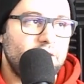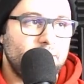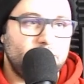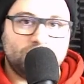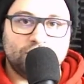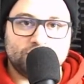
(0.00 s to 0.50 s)

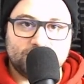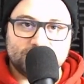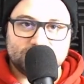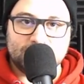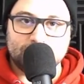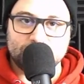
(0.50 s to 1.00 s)
But those are the
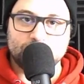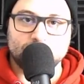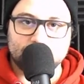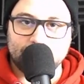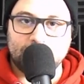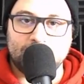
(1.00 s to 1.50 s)
same
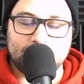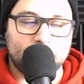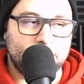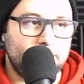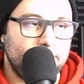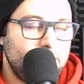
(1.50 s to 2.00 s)
soldiers I'm talking
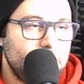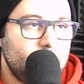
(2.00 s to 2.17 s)
about.